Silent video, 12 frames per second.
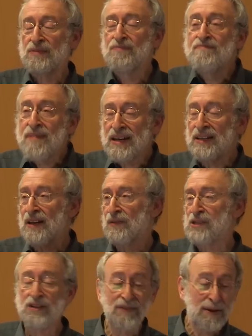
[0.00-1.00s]
many
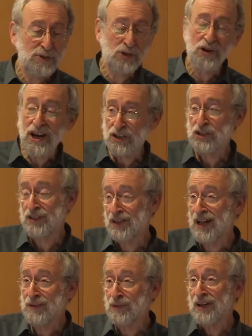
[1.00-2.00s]
levels of abstraction,
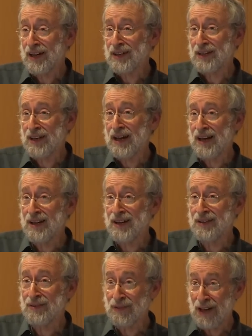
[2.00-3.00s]
like
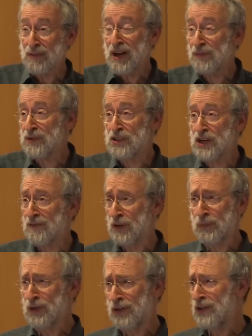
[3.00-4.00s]
we have with Java.
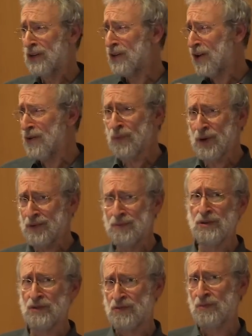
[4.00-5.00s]
We're a long way
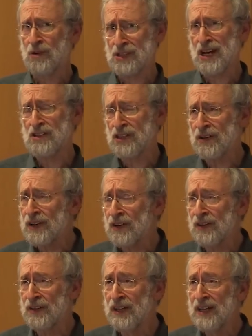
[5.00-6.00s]
removed from what's actually going
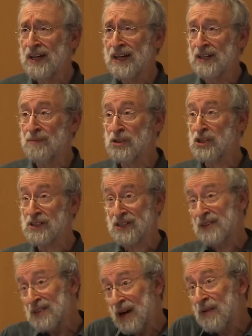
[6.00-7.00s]
on in the machines,
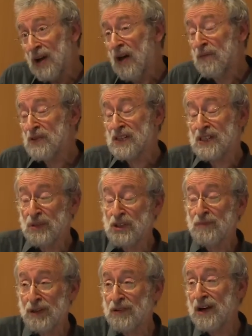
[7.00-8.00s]
and obviously we
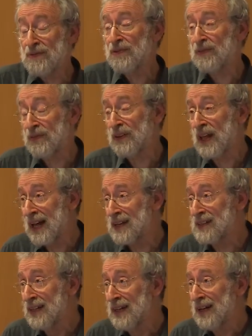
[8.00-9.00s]
should be grateful for that.
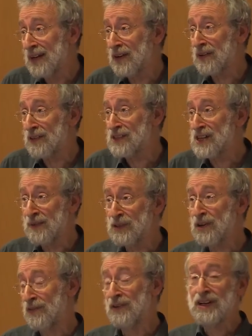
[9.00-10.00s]
A lot of the time,
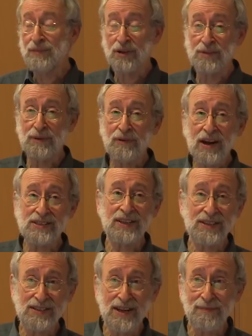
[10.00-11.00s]
you don't really want to be
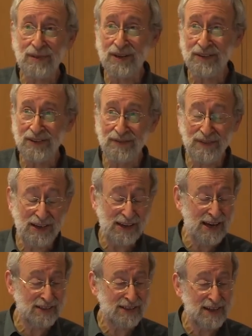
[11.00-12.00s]
writing assembler,
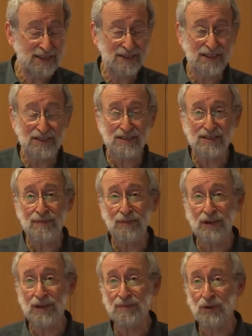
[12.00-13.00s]
x86
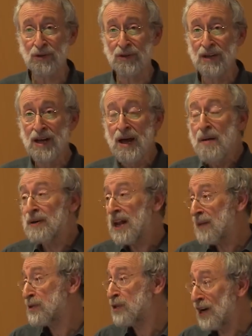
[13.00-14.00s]
assembler anymore. But
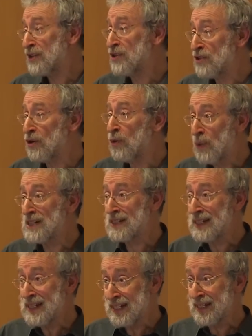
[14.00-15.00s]
abstractions always
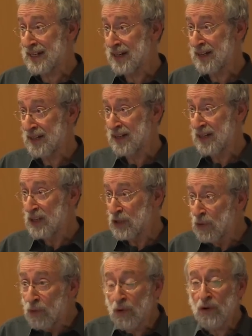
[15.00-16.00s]
leak.
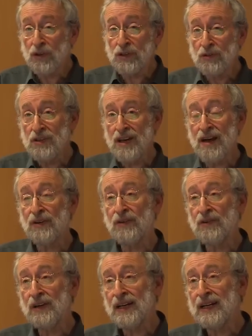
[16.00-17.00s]
You
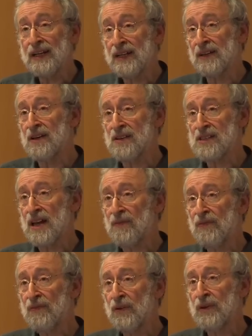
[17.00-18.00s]
never really can
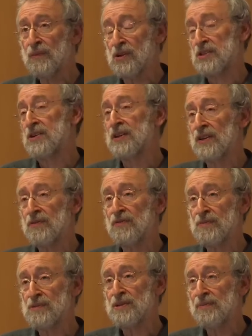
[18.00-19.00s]
understand fully what's going on
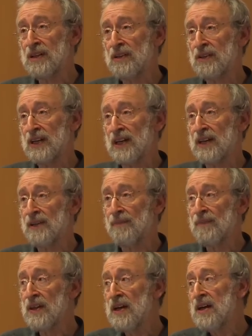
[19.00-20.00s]
from simply looking at them.
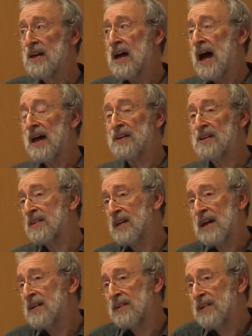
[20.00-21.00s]

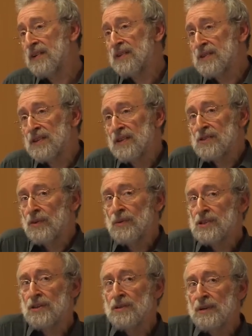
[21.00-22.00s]
And there's
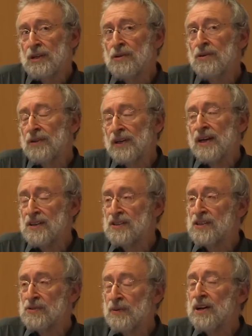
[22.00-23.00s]
always going to be corner
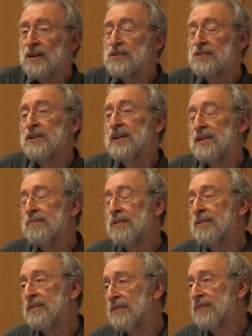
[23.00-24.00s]
cases where it's really
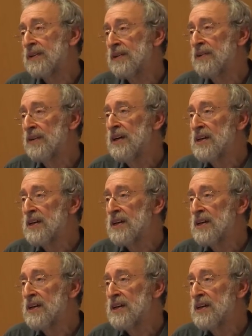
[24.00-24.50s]
important for you